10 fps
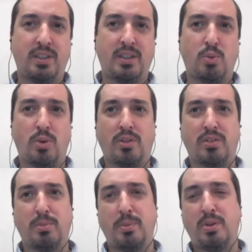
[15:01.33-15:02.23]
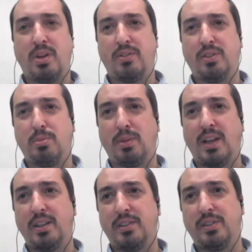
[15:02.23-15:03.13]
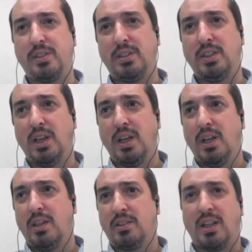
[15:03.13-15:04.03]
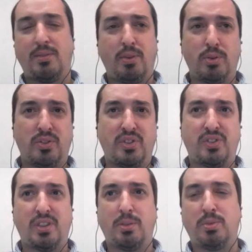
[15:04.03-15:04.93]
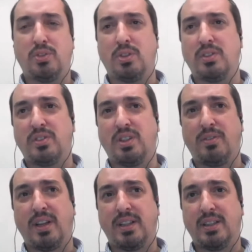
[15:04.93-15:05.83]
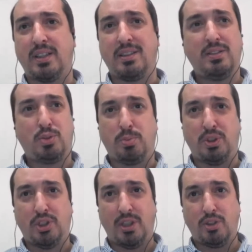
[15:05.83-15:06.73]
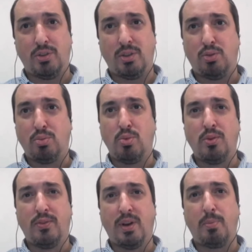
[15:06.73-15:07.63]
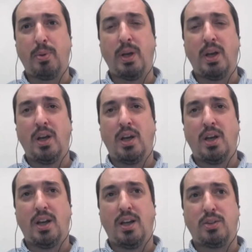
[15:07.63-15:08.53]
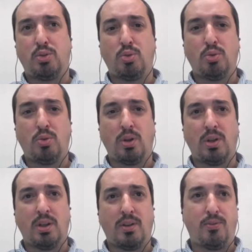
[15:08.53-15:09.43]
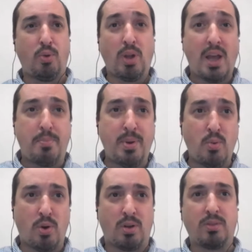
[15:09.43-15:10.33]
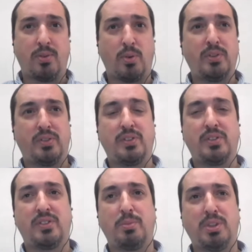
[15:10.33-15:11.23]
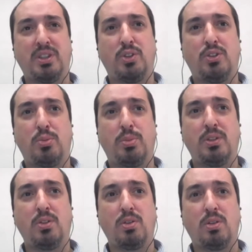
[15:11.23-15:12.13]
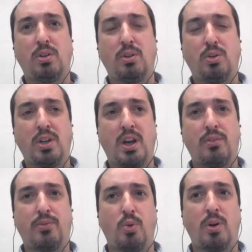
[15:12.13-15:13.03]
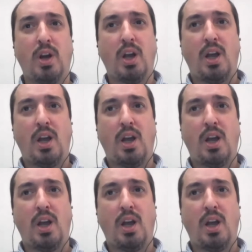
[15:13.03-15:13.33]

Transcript: networks, maybe you have some legacy telephone systems and stuff like that. That needs to be changed. You need to move up to a full IP world, for instance, that's something you need to be looking out for.